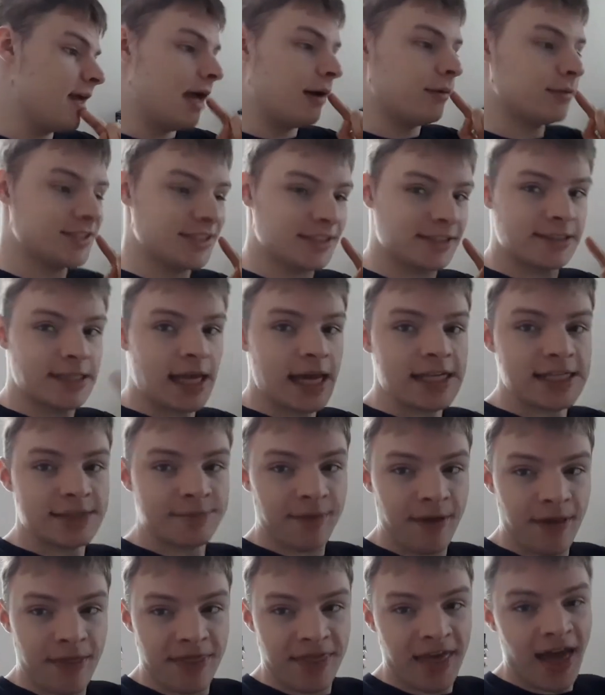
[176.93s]
and what's
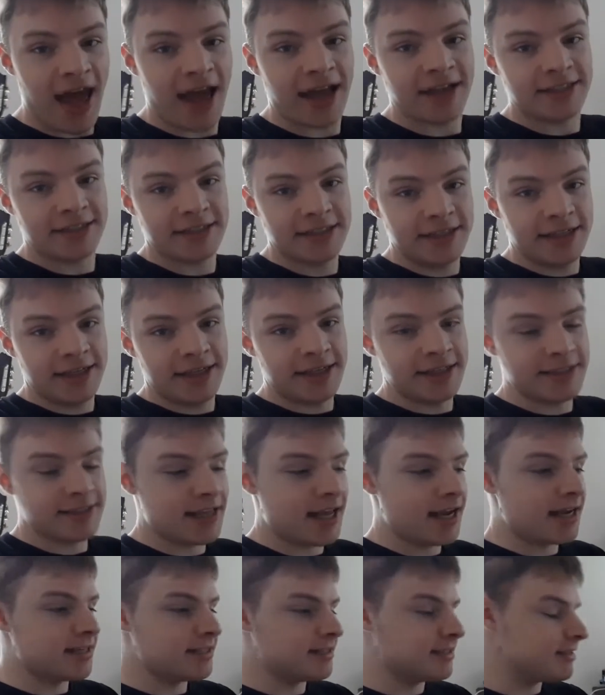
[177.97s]
exciting about that is
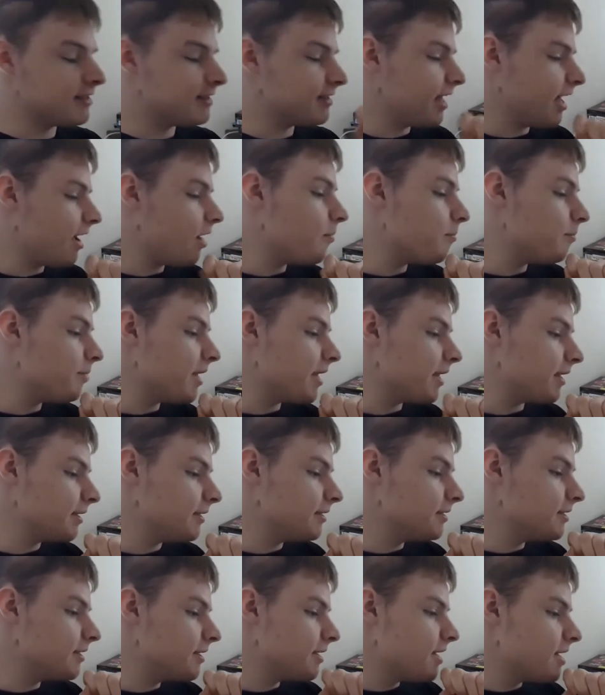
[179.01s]
that it has now
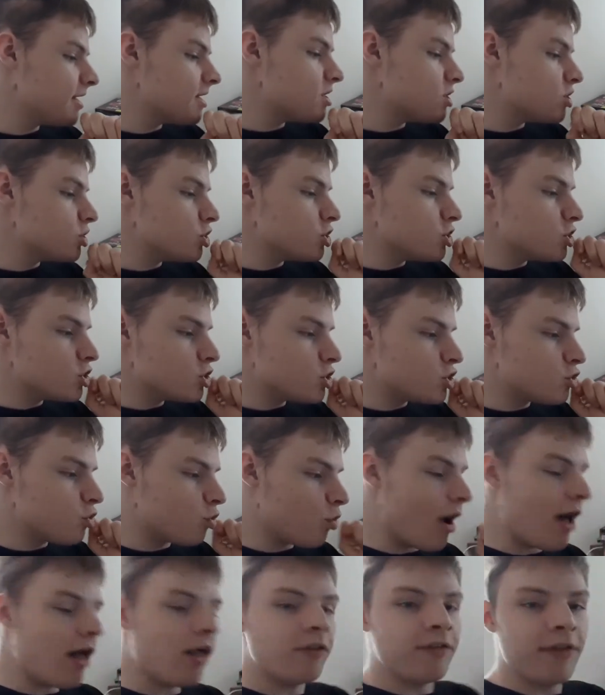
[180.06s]
been
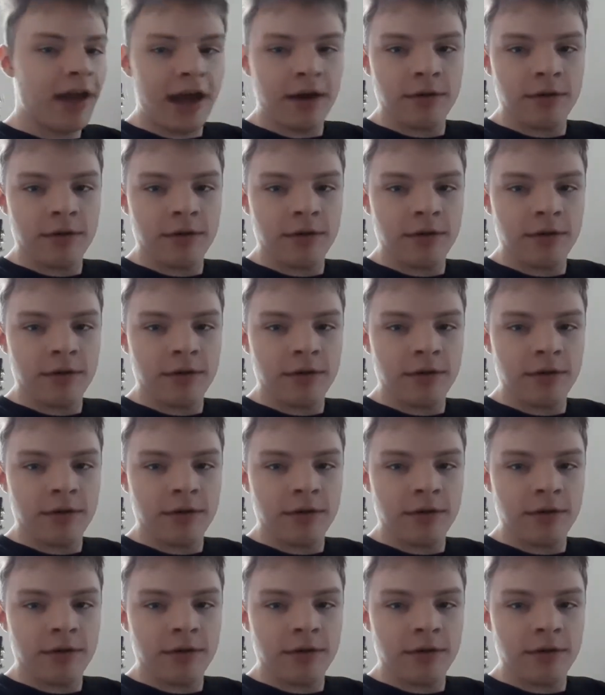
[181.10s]
12